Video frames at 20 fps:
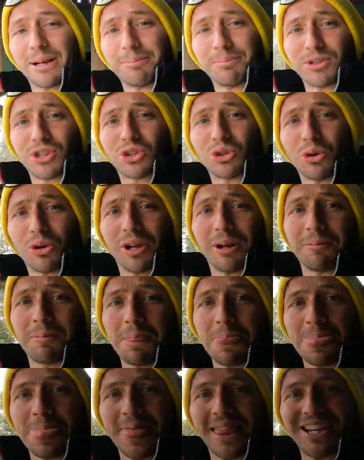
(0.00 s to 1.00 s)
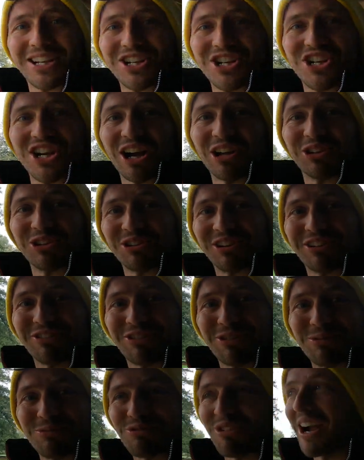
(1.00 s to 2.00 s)
I'm sort of sheltering
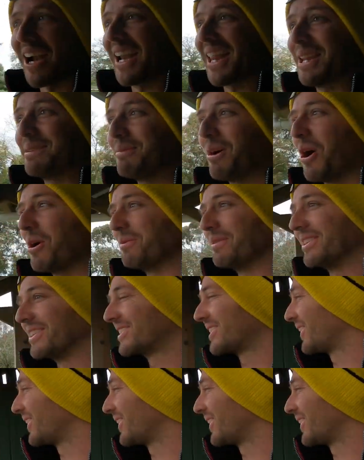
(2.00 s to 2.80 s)
from rain at the moment.